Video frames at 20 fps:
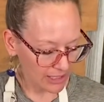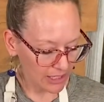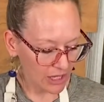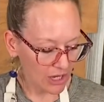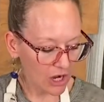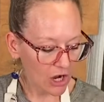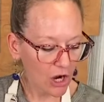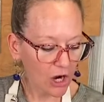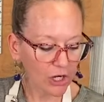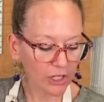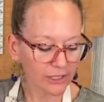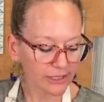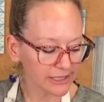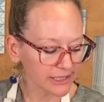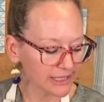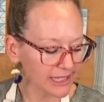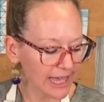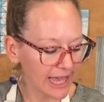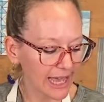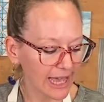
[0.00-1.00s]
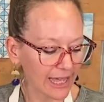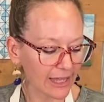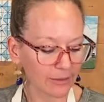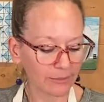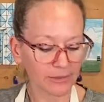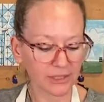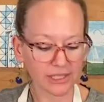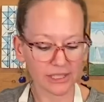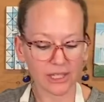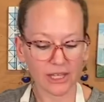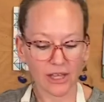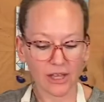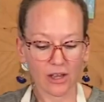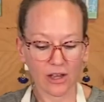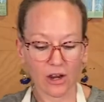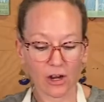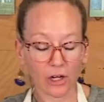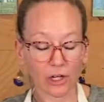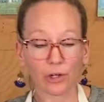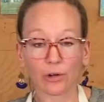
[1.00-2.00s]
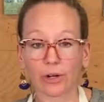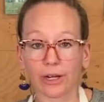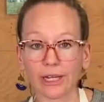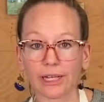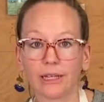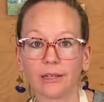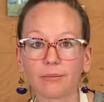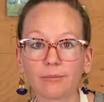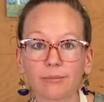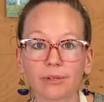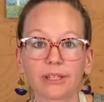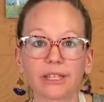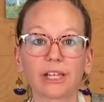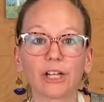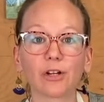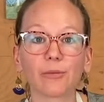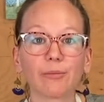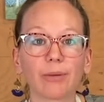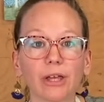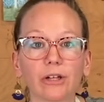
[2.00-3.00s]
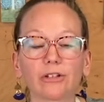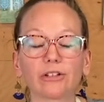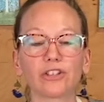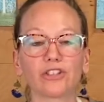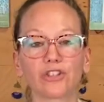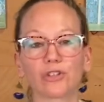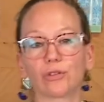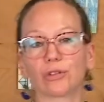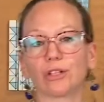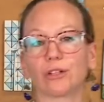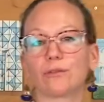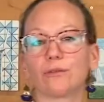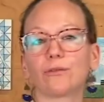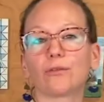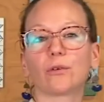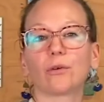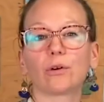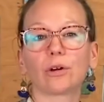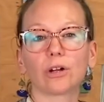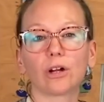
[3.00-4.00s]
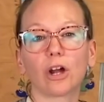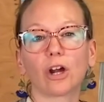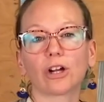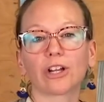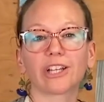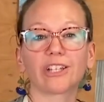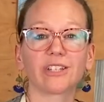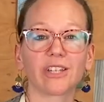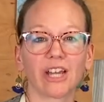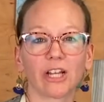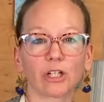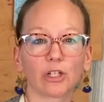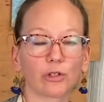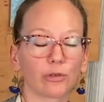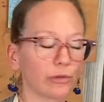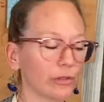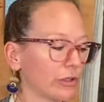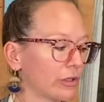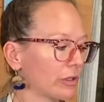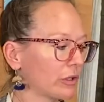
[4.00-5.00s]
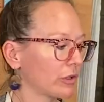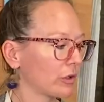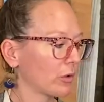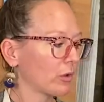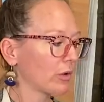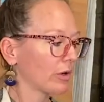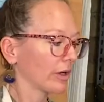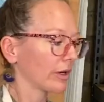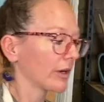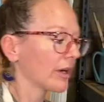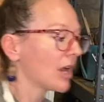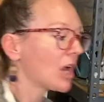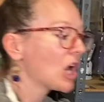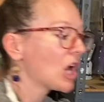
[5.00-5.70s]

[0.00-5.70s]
Hard slabs are great, but they are better suited for architectural or